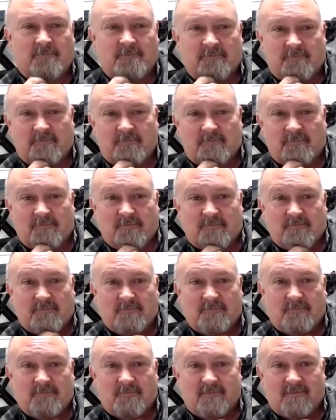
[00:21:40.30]

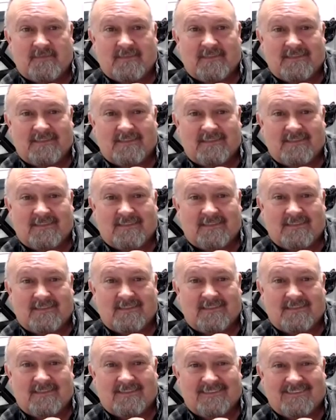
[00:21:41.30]

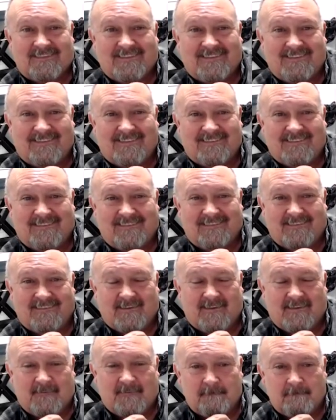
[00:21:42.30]

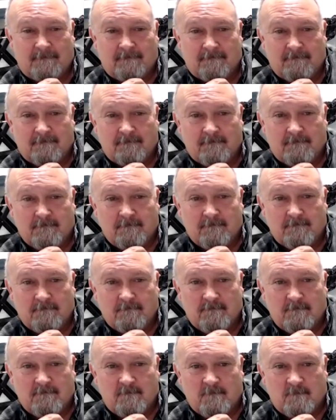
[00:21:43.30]

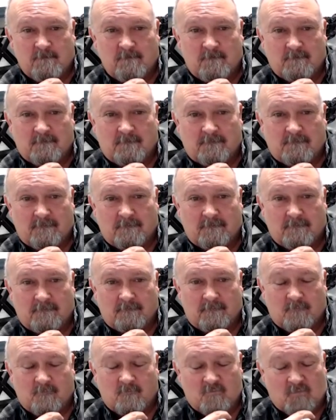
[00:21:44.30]

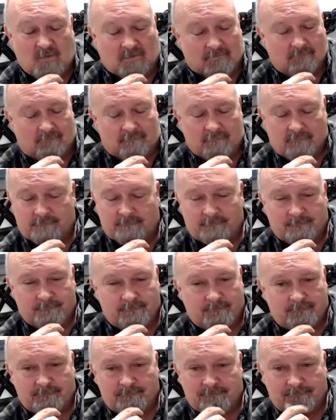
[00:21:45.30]

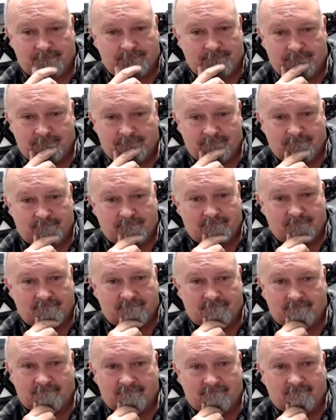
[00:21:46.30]

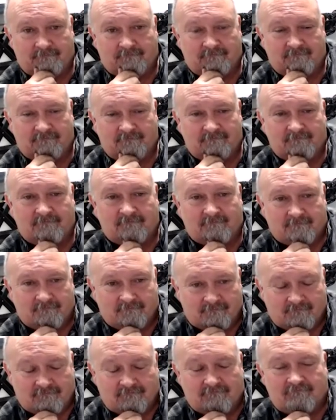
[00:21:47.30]

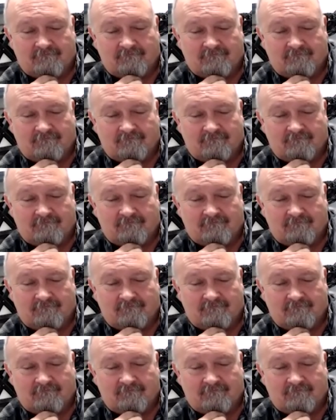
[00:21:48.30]
The person shown says nothing.